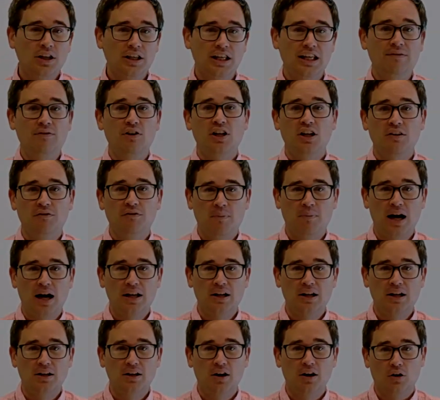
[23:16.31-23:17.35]
even if
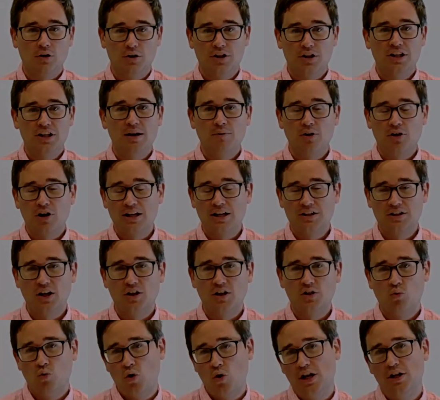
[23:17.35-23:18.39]
Biden or the Democrat
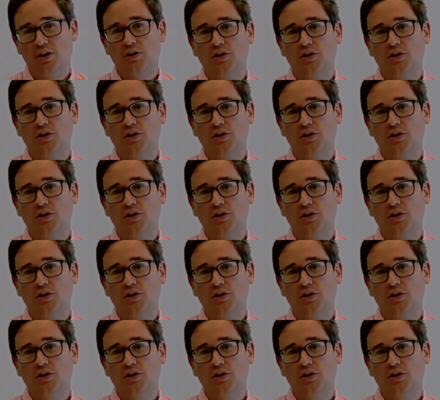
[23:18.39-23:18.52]
does win.